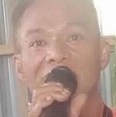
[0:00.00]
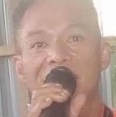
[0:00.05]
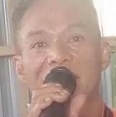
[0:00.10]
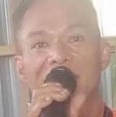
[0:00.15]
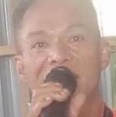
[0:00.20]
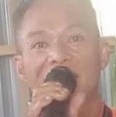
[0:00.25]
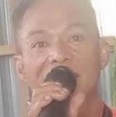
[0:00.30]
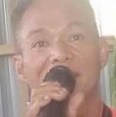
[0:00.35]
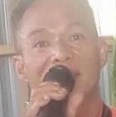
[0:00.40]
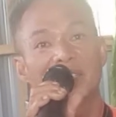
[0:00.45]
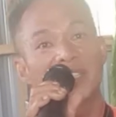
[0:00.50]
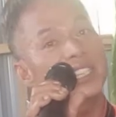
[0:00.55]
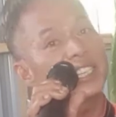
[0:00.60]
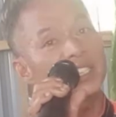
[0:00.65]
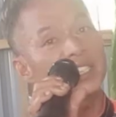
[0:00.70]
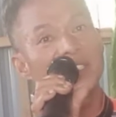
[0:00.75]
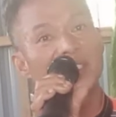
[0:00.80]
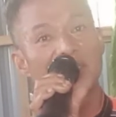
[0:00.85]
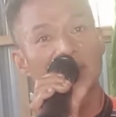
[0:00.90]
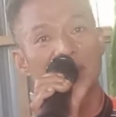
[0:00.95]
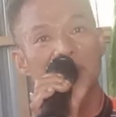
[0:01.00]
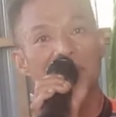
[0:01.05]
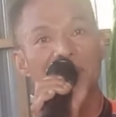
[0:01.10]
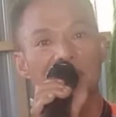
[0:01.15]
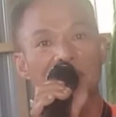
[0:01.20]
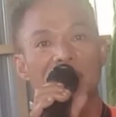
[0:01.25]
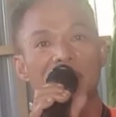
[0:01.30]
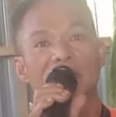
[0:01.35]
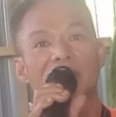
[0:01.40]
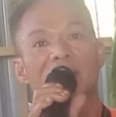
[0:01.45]
Learning
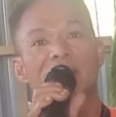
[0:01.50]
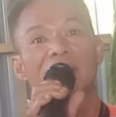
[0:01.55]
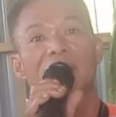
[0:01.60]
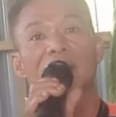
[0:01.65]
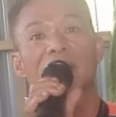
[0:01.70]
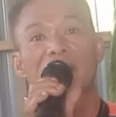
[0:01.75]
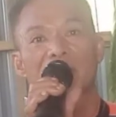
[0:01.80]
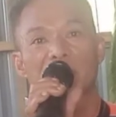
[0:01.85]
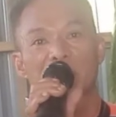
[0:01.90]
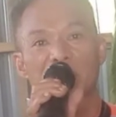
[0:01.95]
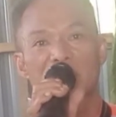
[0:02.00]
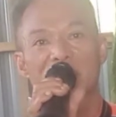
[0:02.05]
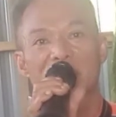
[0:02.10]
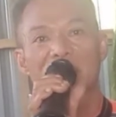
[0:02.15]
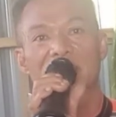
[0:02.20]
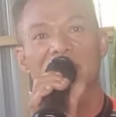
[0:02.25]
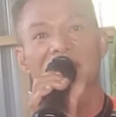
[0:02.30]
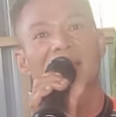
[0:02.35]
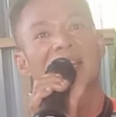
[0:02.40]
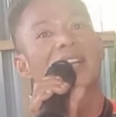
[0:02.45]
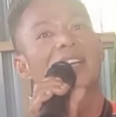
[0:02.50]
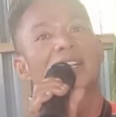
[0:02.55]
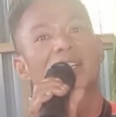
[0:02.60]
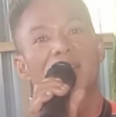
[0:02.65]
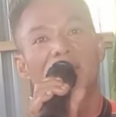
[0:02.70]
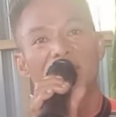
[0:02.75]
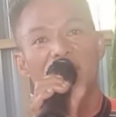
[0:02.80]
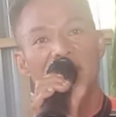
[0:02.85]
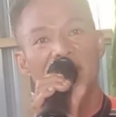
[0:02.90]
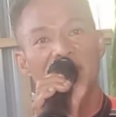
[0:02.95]
different languages,
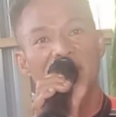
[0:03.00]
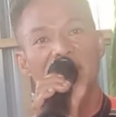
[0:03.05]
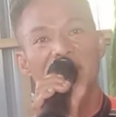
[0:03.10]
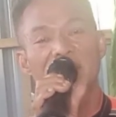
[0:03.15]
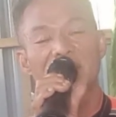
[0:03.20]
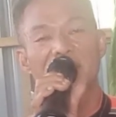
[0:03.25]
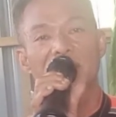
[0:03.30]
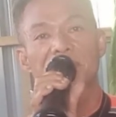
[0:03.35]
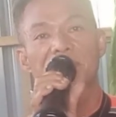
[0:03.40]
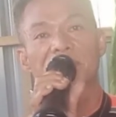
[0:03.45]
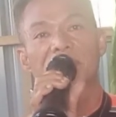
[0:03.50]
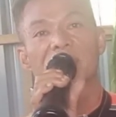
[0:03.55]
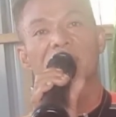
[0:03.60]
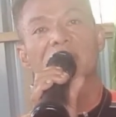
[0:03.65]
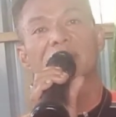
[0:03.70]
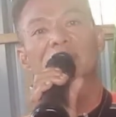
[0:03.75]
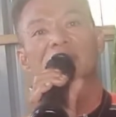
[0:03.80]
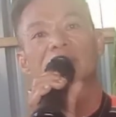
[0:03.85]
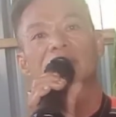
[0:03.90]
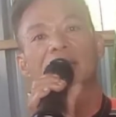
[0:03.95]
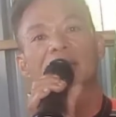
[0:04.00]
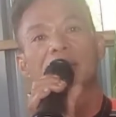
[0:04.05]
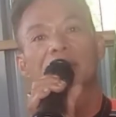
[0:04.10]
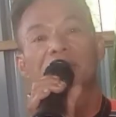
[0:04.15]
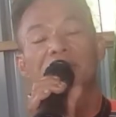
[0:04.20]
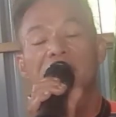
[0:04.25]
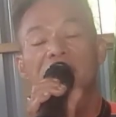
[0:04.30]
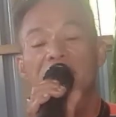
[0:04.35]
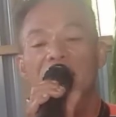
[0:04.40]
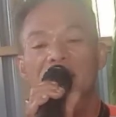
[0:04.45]
learning different
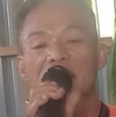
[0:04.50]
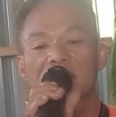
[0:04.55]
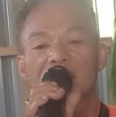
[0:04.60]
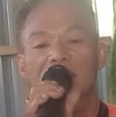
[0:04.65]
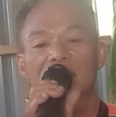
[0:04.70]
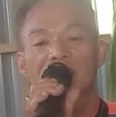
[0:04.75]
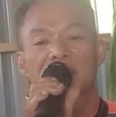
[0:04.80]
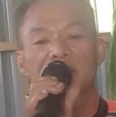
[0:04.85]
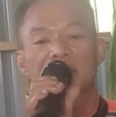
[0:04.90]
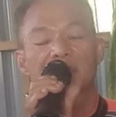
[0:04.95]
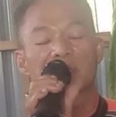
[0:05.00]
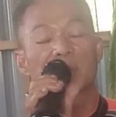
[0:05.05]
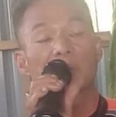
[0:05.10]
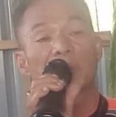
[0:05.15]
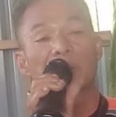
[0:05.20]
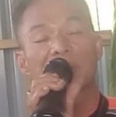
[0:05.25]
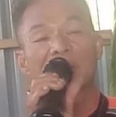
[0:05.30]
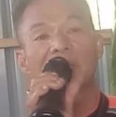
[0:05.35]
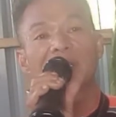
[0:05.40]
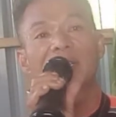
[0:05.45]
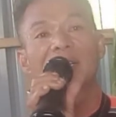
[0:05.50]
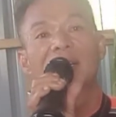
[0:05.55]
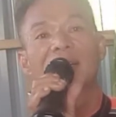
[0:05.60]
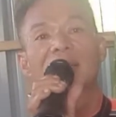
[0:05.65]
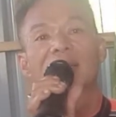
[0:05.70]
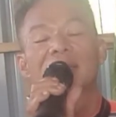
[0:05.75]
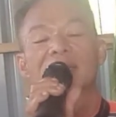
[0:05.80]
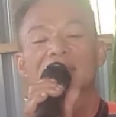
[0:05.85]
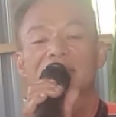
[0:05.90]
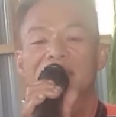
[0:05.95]
vernaculars or
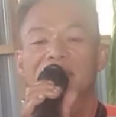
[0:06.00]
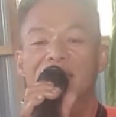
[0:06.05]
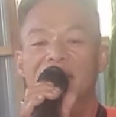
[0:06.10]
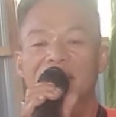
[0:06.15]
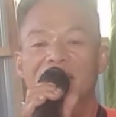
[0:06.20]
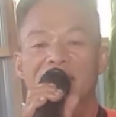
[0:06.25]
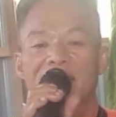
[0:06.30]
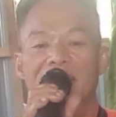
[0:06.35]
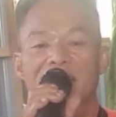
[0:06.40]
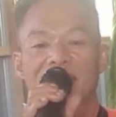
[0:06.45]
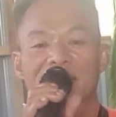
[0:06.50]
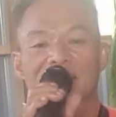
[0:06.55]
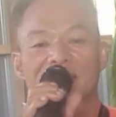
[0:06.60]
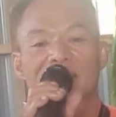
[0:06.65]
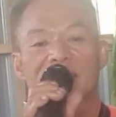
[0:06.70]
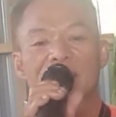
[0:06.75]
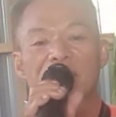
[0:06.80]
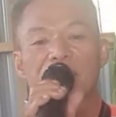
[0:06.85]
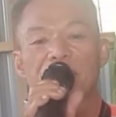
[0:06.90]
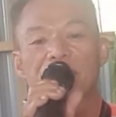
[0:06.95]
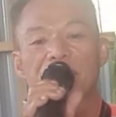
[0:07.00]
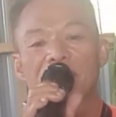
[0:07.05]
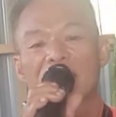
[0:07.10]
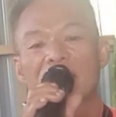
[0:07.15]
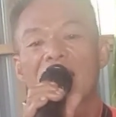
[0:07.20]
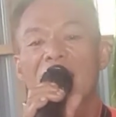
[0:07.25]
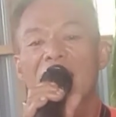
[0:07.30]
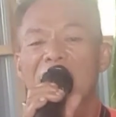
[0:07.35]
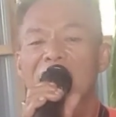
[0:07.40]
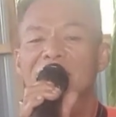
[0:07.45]
dialects.
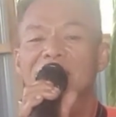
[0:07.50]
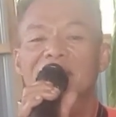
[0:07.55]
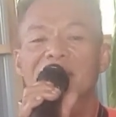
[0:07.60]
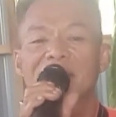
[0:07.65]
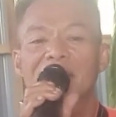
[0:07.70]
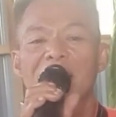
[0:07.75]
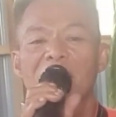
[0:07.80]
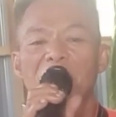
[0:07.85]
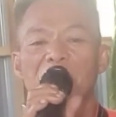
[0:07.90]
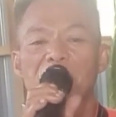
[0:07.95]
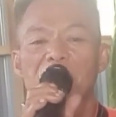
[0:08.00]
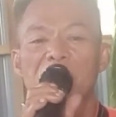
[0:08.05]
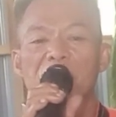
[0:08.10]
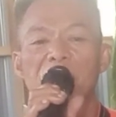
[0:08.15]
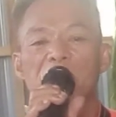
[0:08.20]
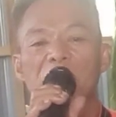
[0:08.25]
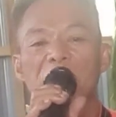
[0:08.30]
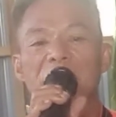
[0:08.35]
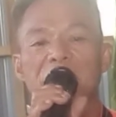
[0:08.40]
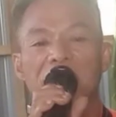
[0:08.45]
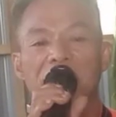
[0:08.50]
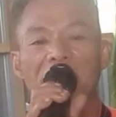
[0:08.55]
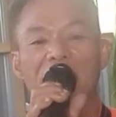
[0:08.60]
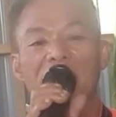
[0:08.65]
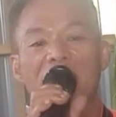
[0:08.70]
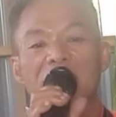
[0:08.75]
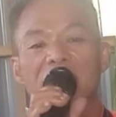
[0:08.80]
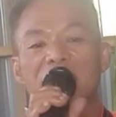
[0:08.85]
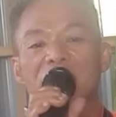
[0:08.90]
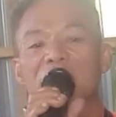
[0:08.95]
As the young people
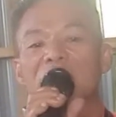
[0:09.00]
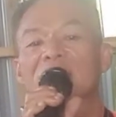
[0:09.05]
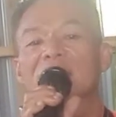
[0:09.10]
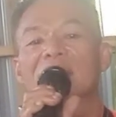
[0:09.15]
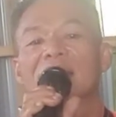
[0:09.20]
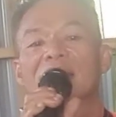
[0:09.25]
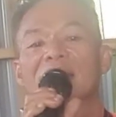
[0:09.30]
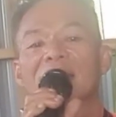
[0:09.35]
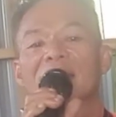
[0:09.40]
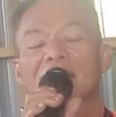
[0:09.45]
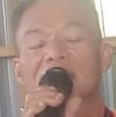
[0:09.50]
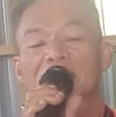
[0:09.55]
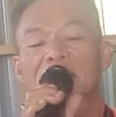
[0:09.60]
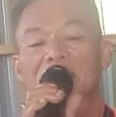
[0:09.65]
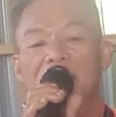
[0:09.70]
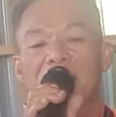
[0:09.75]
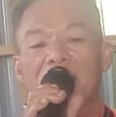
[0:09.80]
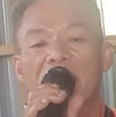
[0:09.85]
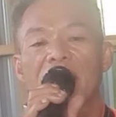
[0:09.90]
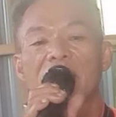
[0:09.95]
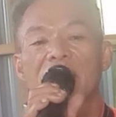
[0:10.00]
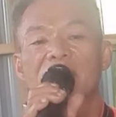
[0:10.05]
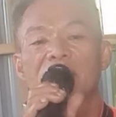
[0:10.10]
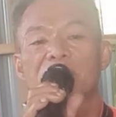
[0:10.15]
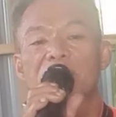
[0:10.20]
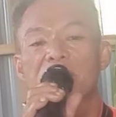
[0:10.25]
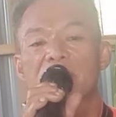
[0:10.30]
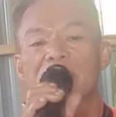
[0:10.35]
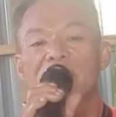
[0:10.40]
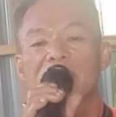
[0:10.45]
create
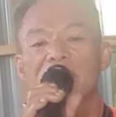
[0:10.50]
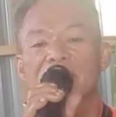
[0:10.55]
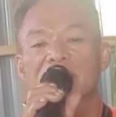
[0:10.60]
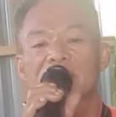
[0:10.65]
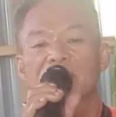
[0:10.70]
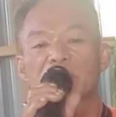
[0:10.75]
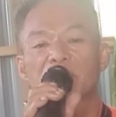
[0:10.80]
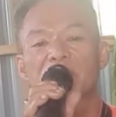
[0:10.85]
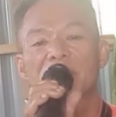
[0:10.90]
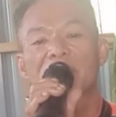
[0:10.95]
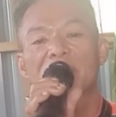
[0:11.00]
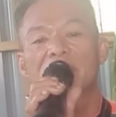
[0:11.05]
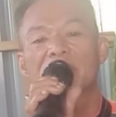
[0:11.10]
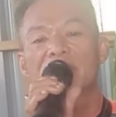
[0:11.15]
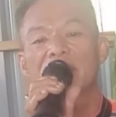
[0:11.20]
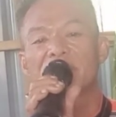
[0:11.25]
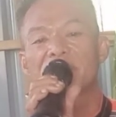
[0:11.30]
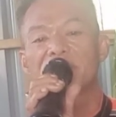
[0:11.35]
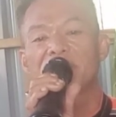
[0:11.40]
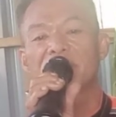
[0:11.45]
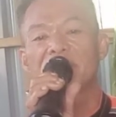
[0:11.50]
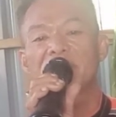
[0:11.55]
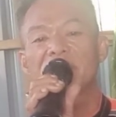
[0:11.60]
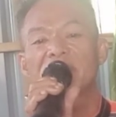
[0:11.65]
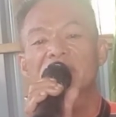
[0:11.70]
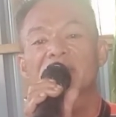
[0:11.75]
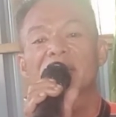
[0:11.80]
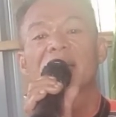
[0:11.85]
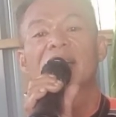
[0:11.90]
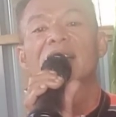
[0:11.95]
meanings with their diverse
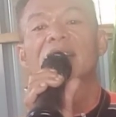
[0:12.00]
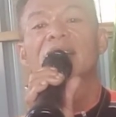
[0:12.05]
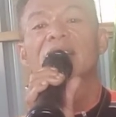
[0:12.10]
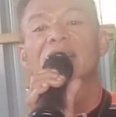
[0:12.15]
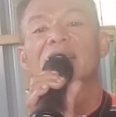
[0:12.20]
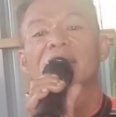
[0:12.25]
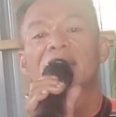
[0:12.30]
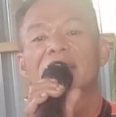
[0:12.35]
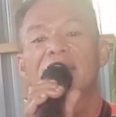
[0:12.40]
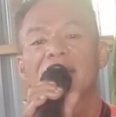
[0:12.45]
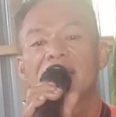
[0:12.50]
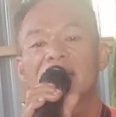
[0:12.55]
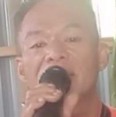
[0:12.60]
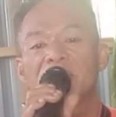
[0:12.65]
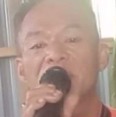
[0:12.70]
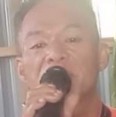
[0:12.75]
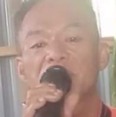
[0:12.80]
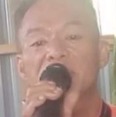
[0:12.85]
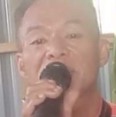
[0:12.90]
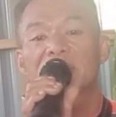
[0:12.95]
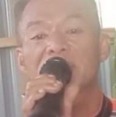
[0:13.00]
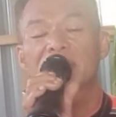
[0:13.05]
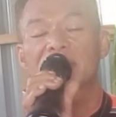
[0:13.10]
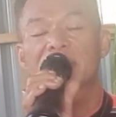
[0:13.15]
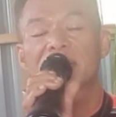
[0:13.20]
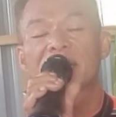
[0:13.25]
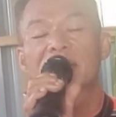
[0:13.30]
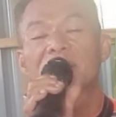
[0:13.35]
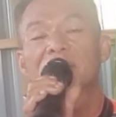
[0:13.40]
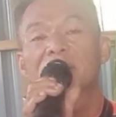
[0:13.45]
linguistic
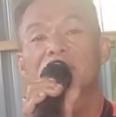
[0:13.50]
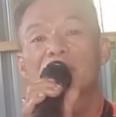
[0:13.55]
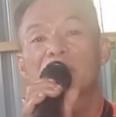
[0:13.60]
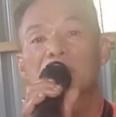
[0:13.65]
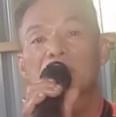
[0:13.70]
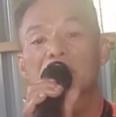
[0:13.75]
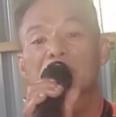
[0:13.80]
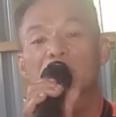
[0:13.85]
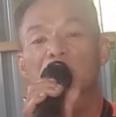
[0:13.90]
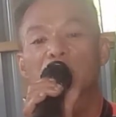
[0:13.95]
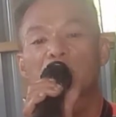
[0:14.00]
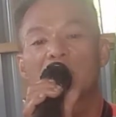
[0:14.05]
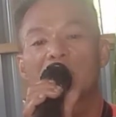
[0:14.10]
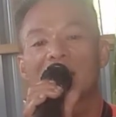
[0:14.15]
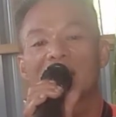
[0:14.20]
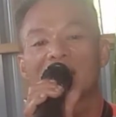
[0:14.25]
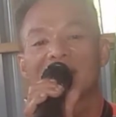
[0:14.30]
repertoire.